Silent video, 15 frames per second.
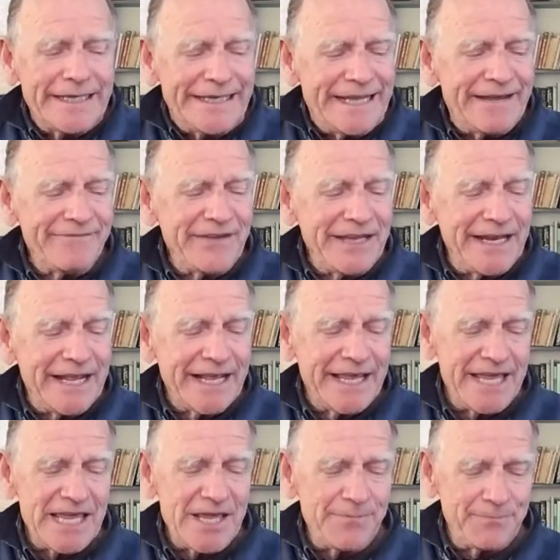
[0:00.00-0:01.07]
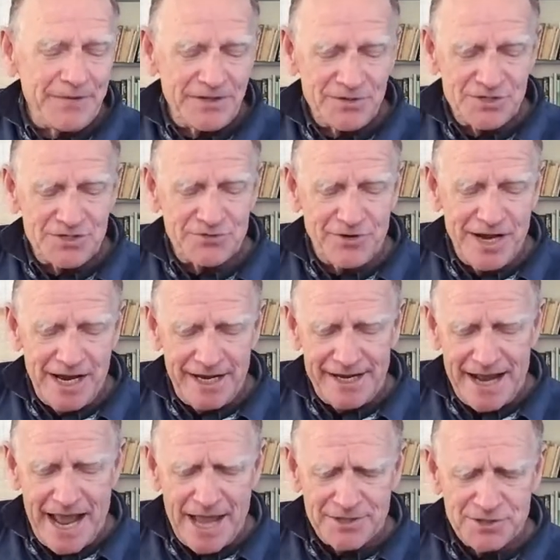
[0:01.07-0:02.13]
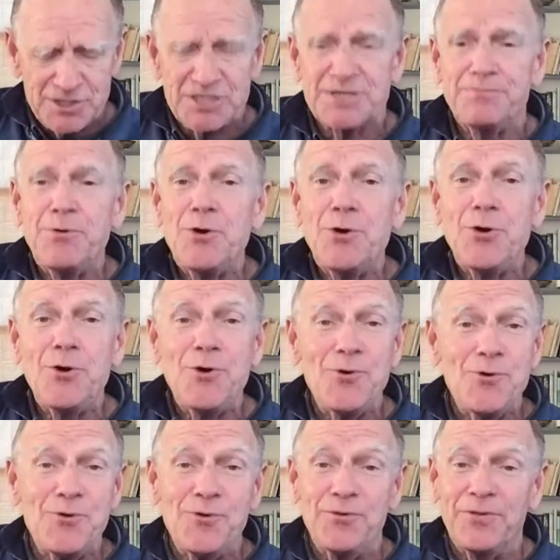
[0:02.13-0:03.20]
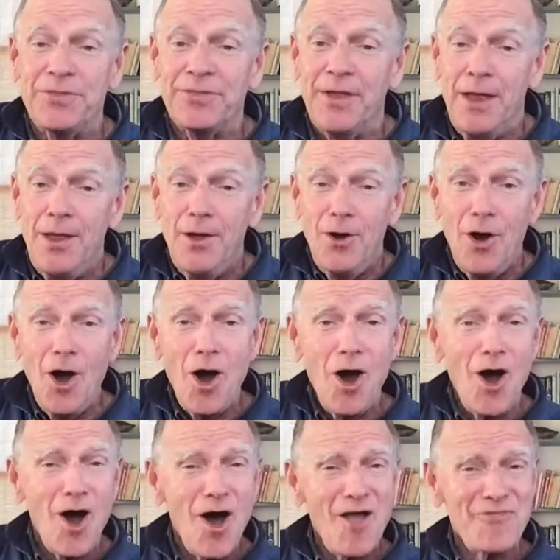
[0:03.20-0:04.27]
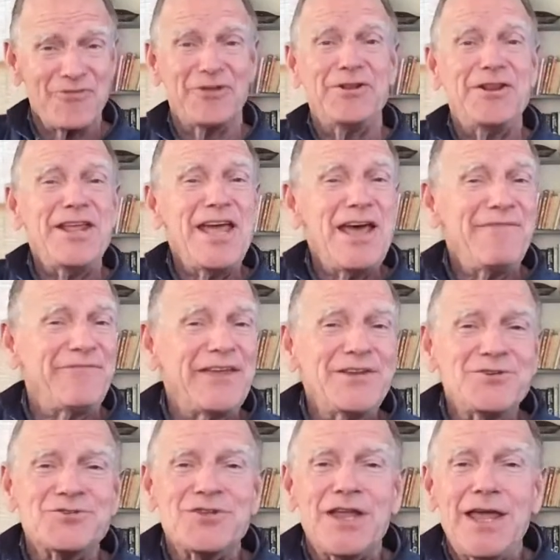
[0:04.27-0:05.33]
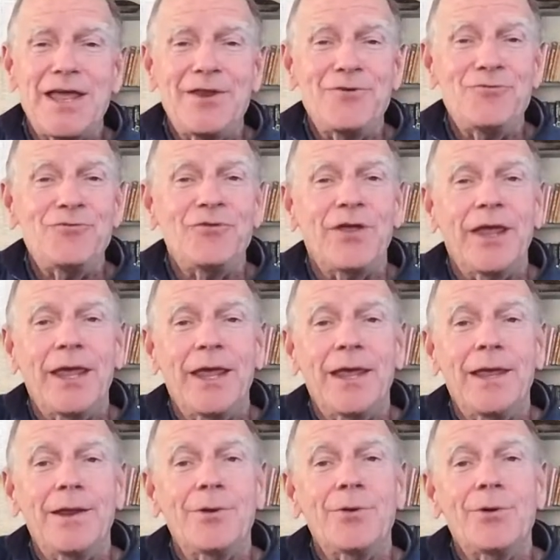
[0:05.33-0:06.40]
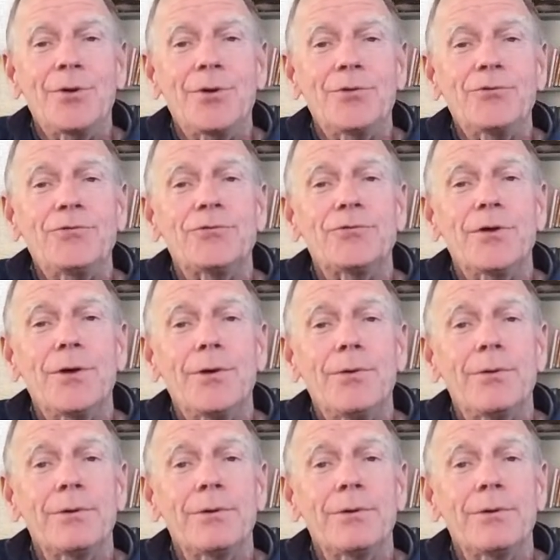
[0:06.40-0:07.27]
Livy to keep it straight and smooth on the Livingston Taylor Show.